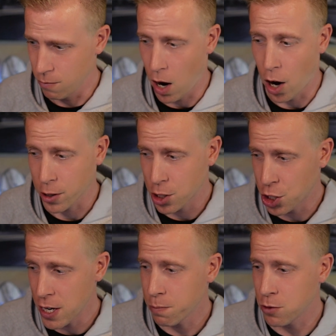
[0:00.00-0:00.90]

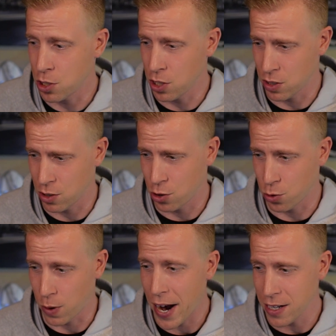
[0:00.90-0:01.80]
hardship to just
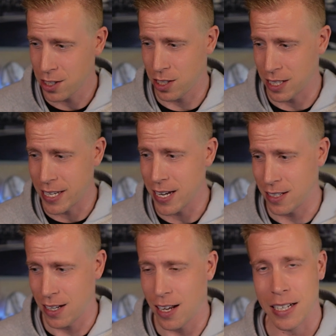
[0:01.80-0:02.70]
try to just
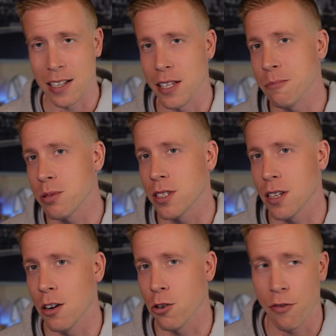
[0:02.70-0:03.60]
get a
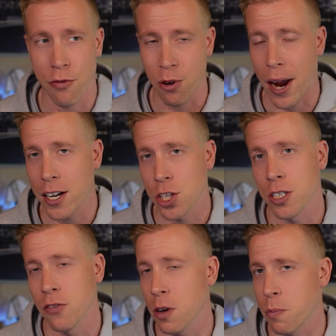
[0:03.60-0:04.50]
glimpse or a
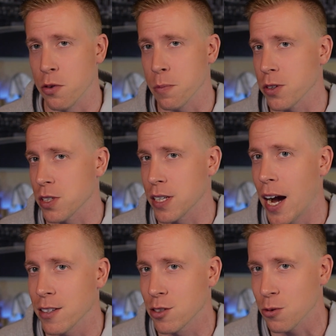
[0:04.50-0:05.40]
fraction of what boomers
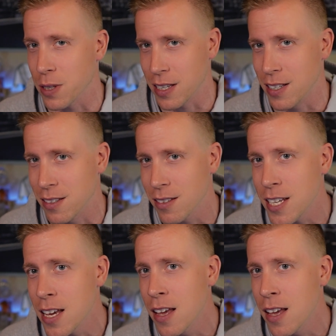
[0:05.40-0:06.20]
got so easily.